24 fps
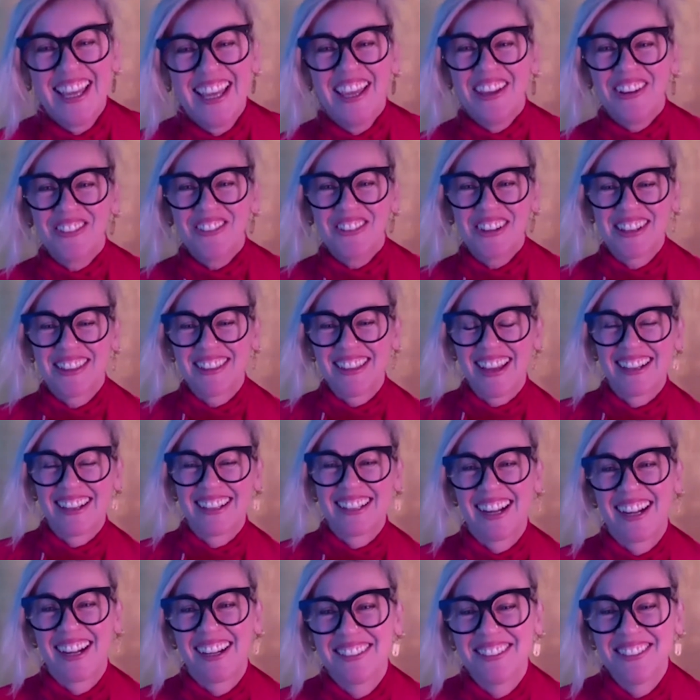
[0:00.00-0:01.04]
with that
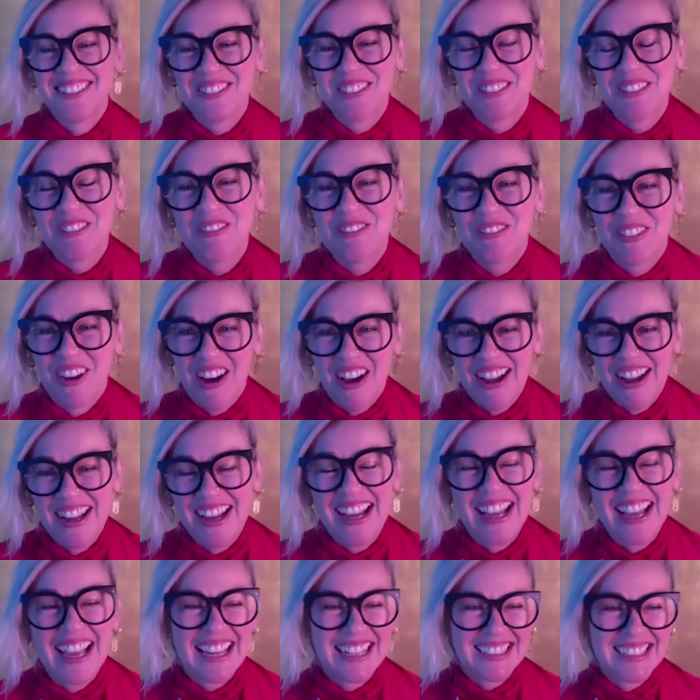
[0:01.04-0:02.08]
cardinal
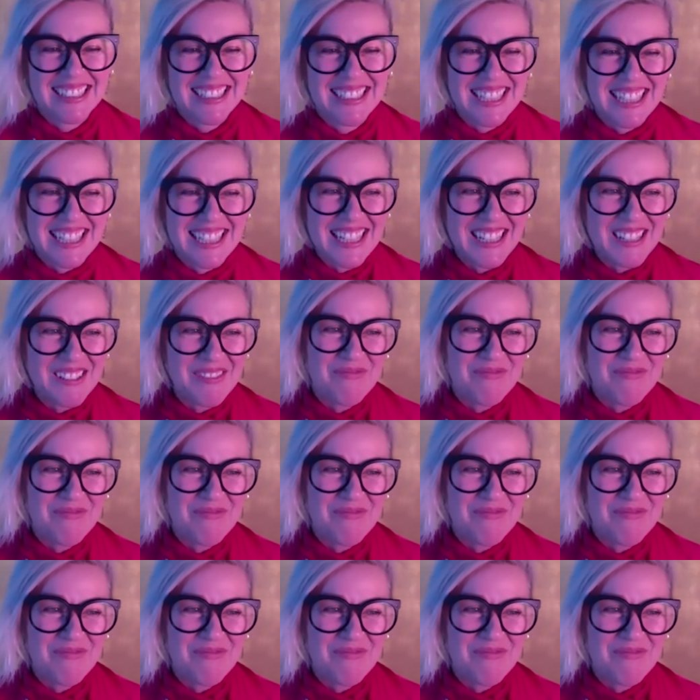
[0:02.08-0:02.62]
fire energy.